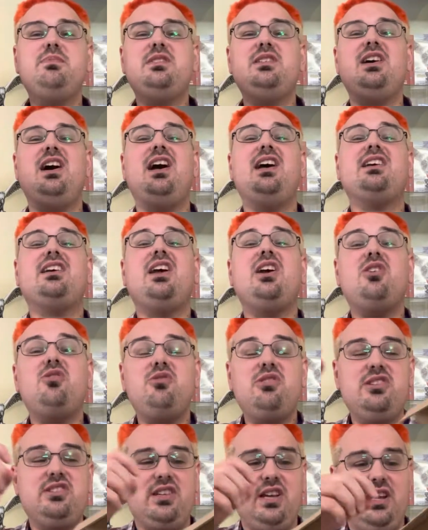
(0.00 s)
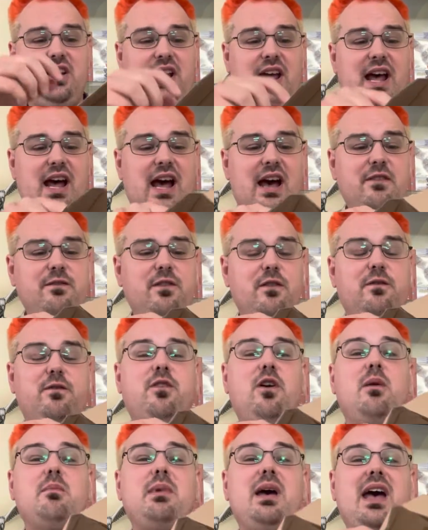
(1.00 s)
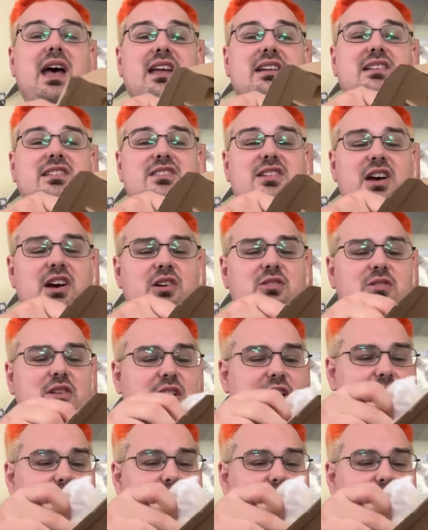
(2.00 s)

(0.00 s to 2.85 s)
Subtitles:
Ares in half from head to toe.